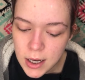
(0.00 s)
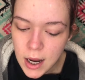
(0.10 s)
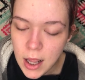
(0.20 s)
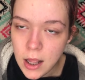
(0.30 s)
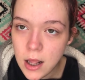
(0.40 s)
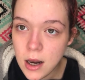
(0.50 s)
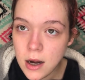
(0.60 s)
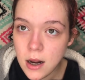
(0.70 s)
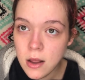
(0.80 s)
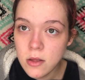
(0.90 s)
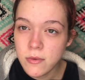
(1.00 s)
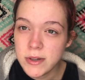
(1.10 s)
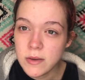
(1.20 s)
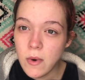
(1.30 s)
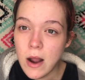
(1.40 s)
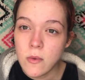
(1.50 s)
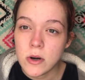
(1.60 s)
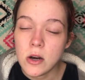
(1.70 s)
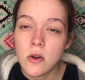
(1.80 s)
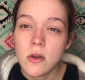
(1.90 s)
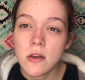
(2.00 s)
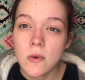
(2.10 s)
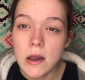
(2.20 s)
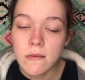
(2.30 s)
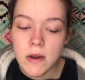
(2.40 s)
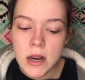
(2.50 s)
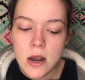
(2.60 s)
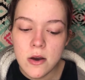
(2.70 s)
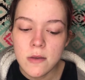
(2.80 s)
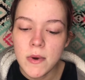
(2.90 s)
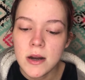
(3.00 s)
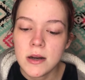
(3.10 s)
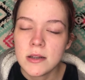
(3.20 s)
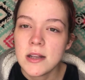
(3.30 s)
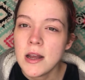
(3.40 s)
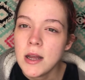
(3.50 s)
And the reason why I wanted to do this quick video is because